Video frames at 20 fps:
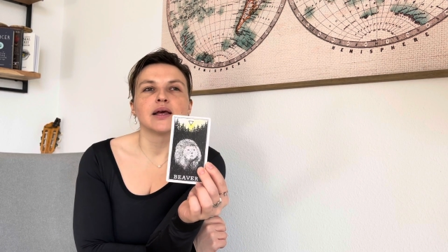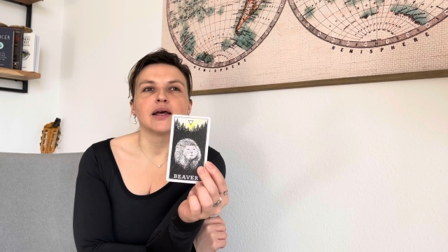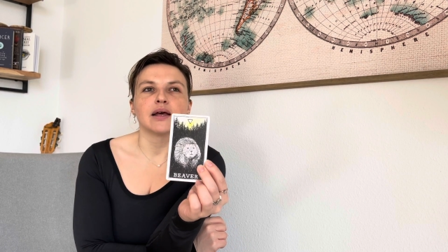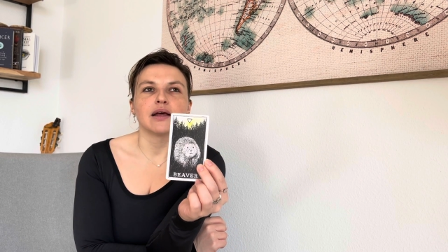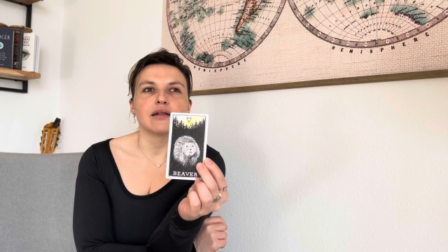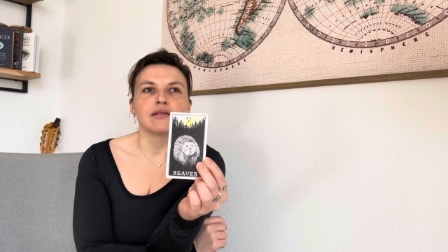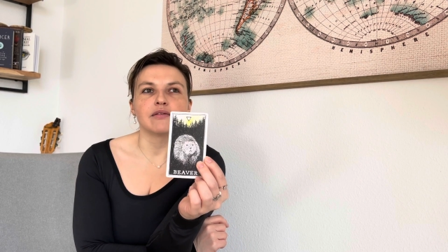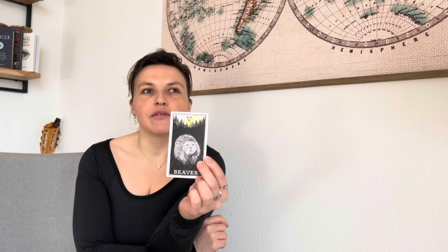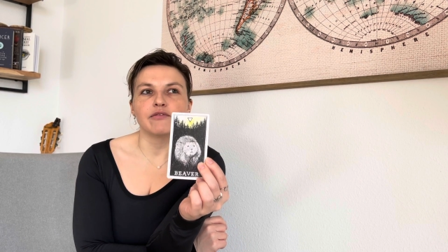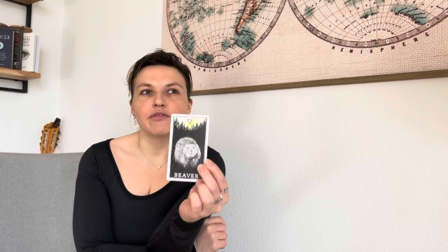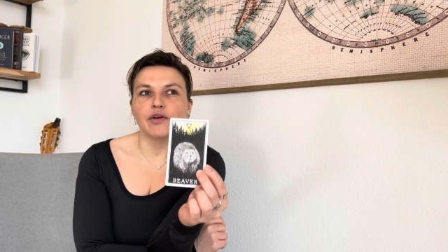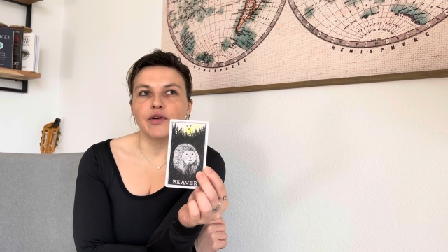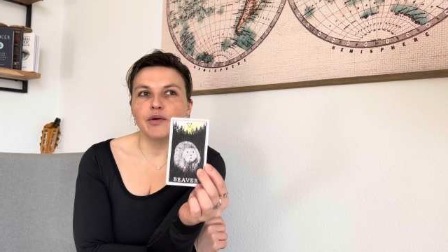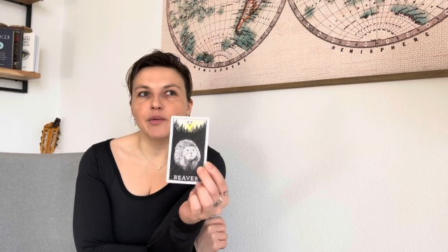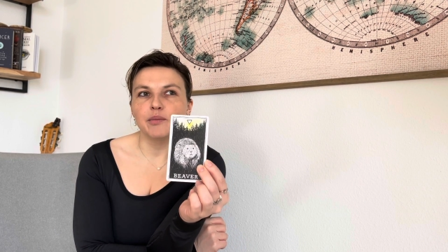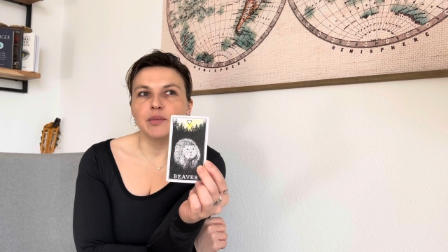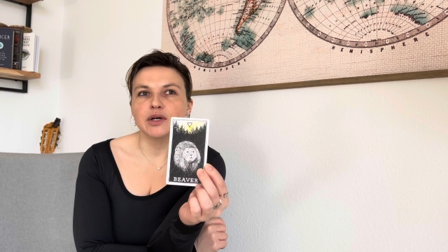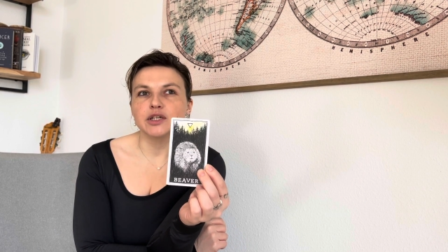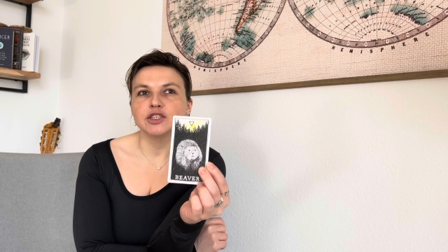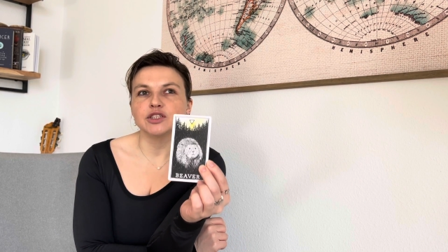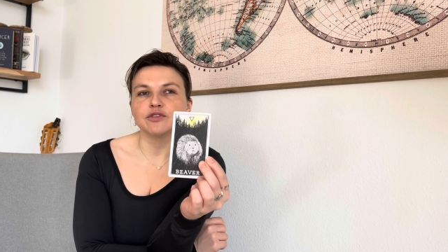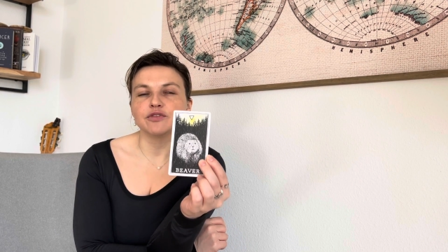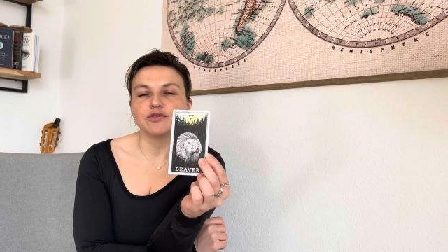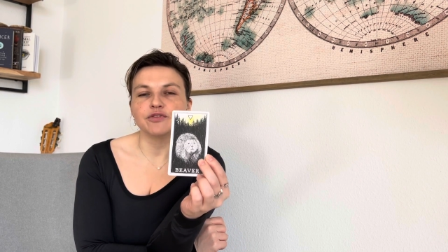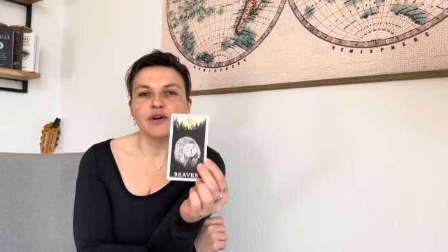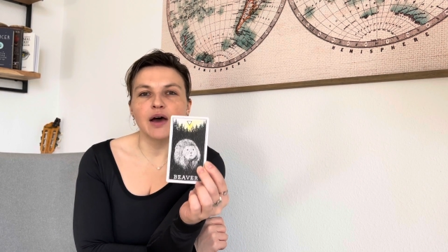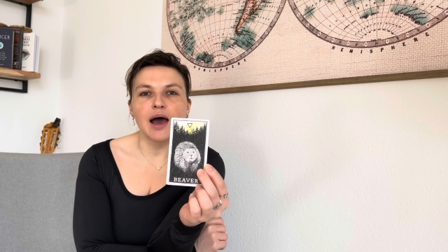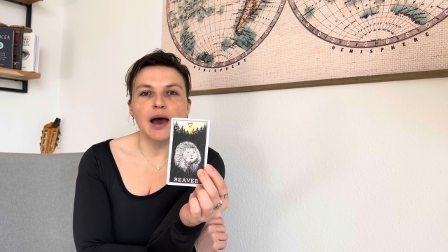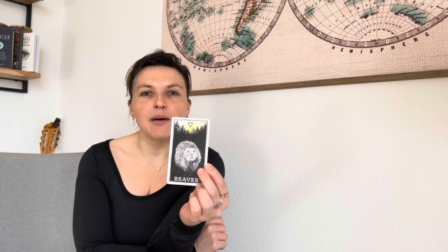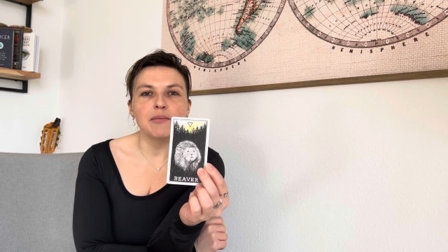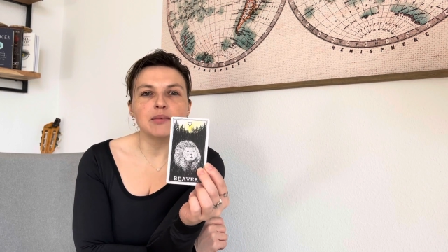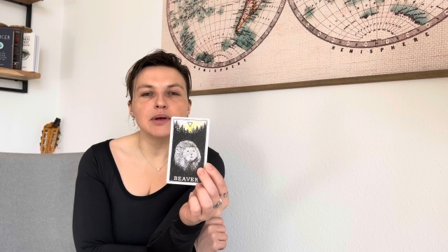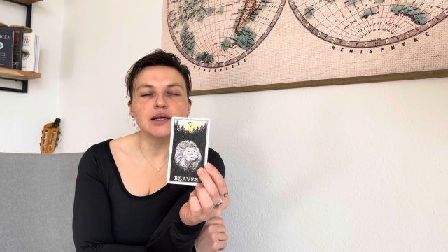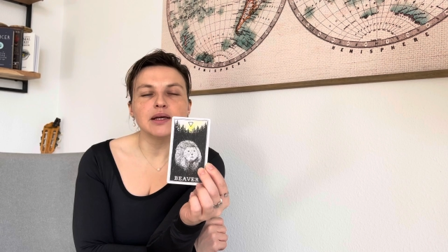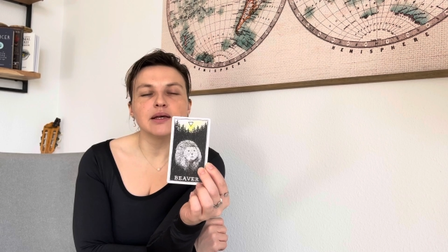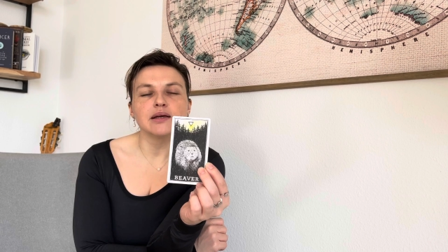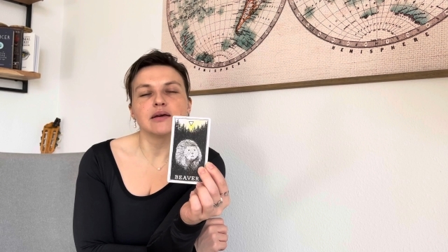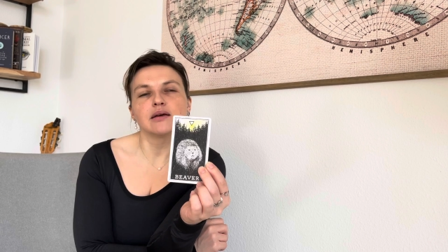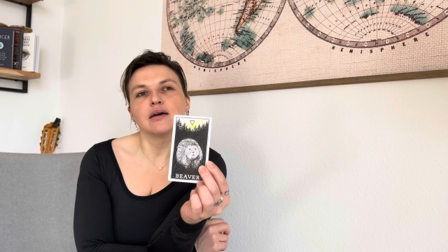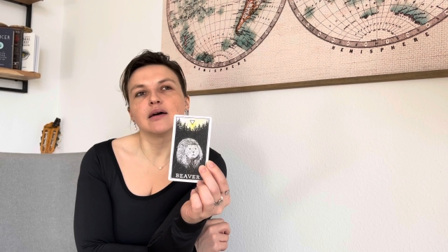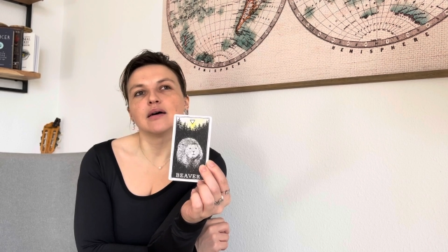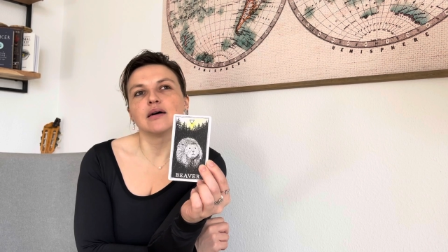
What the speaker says: It's a very much a family